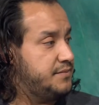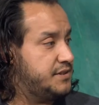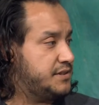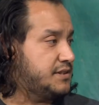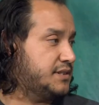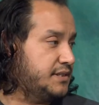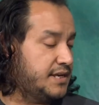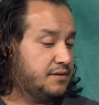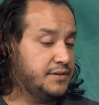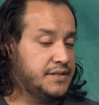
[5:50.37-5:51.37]
just to sit
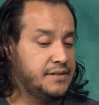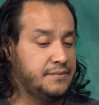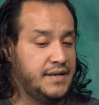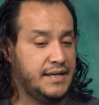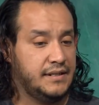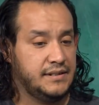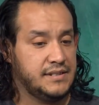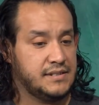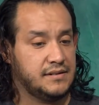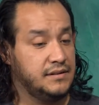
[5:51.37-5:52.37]
down with them and at
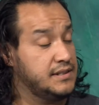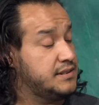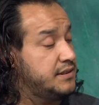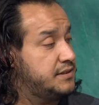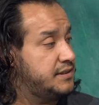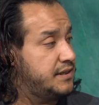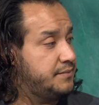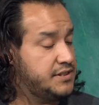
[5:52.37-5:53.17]
least listening to them.